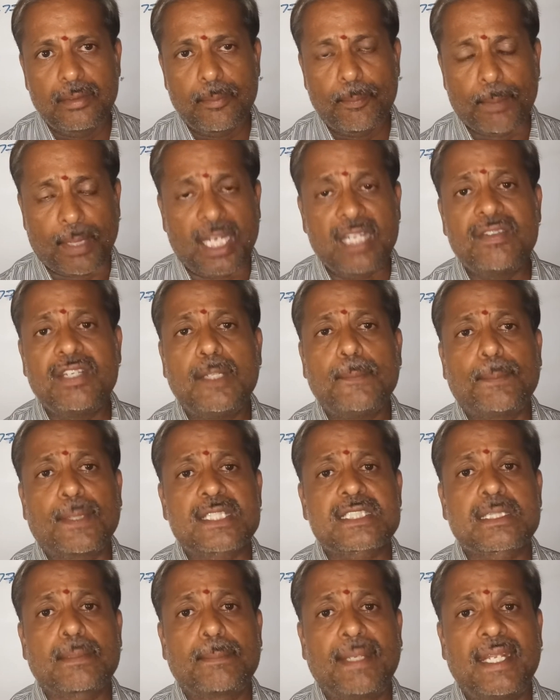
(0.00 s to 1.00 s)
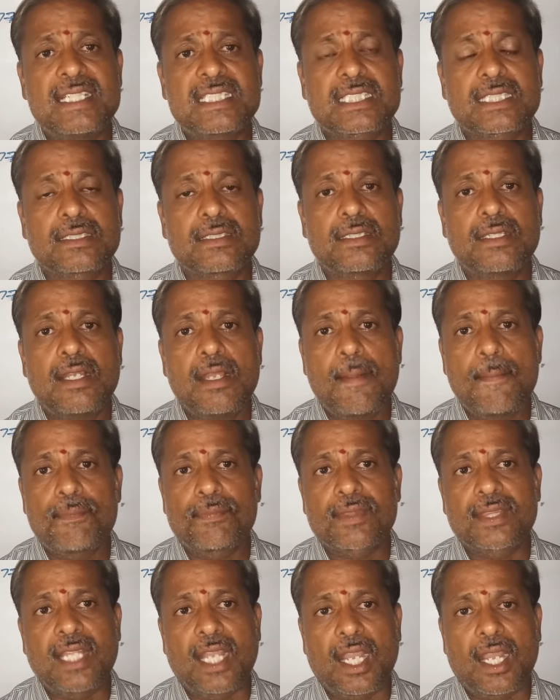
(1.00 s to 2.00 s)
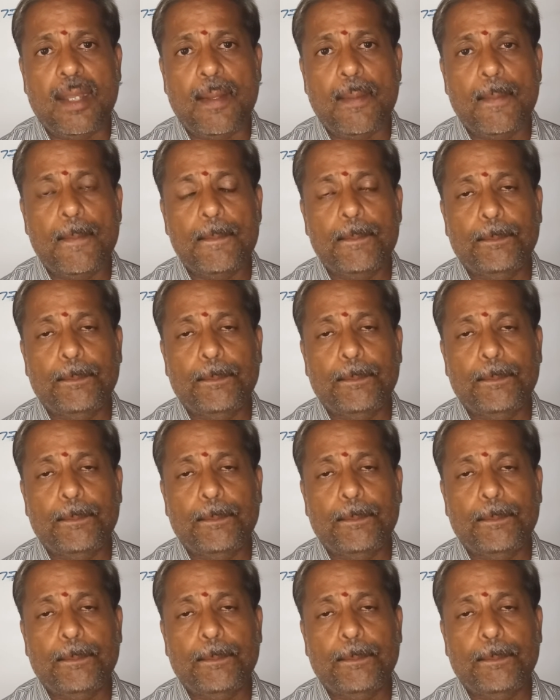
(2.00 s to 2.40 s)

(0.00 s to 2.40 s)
Privy purse means the